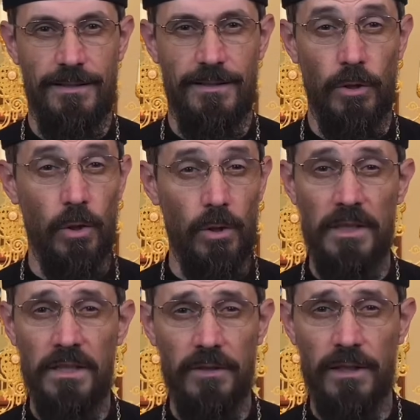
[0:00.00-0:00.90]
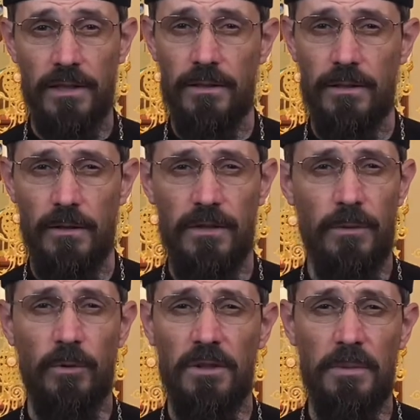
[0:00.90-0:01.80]
The whole event of the
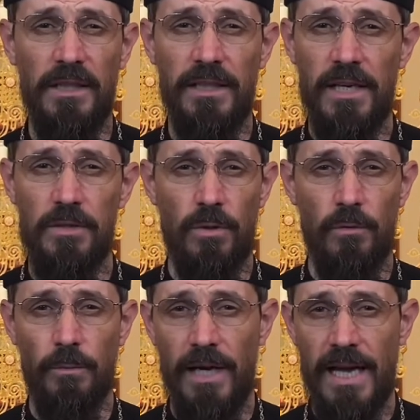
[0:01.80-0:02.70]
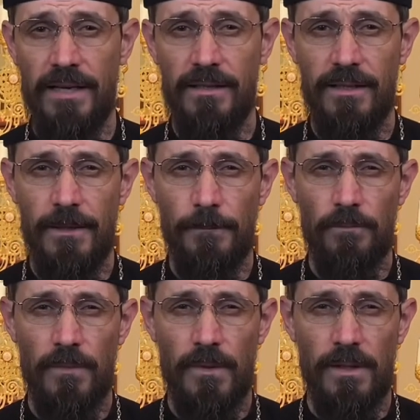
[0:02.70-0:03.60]
multiplication of bread
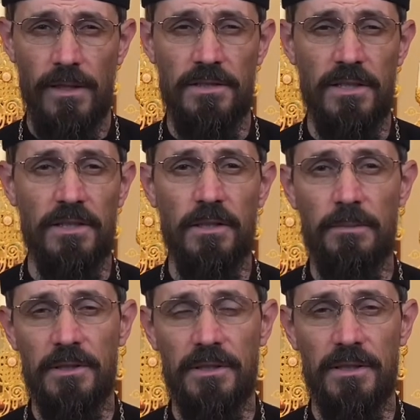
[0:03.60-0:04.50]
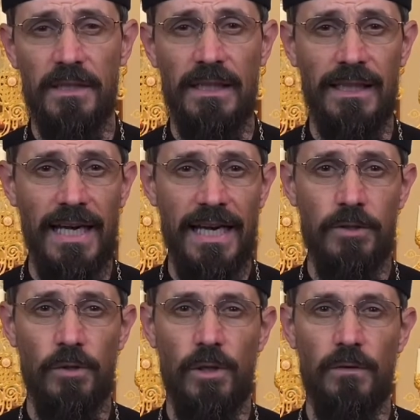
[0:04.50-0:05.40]
is interpreted in light
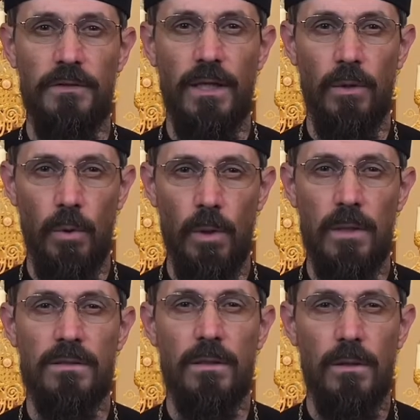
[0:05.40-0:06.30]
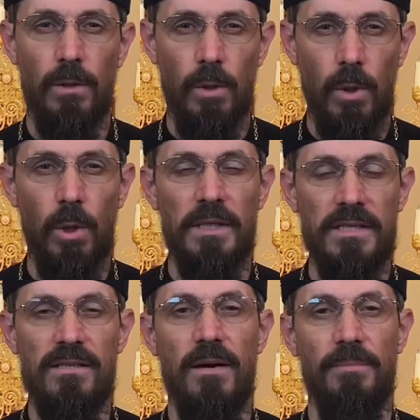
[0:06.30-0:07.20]
of the Lord's Holy
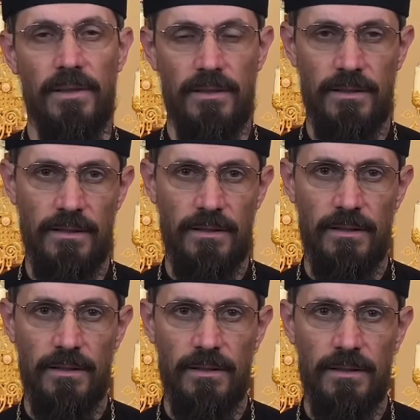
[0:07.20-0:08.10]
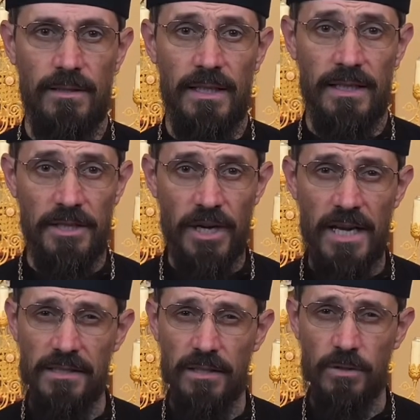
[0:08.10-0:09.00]
Supper. The
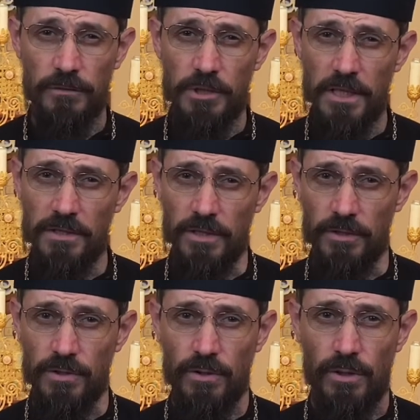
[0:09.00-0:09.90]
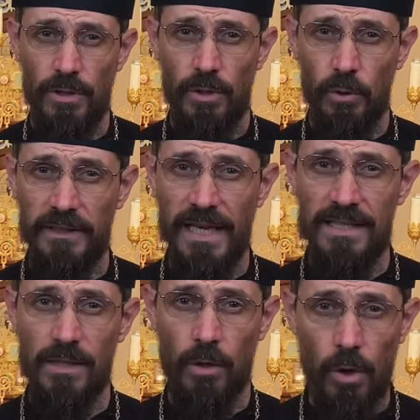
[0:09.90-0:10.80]
gestures of Jesus, who takes
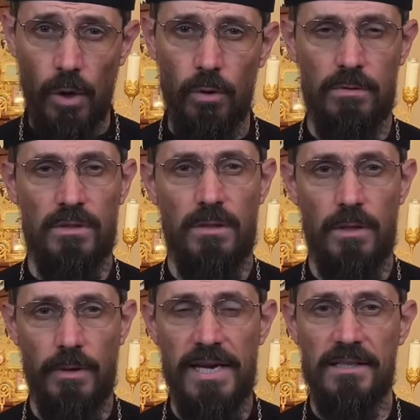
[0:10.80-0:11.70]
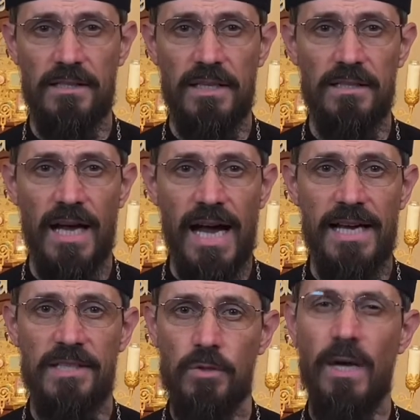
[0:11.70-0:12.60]
the loaves, raises his
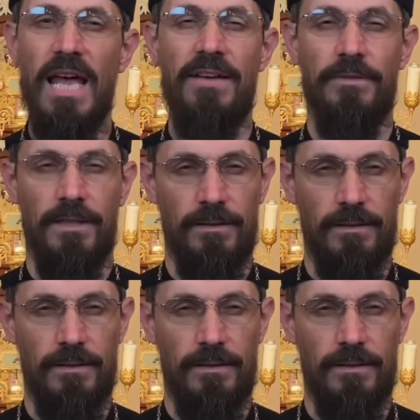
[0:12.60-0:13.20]
eyes to heaven,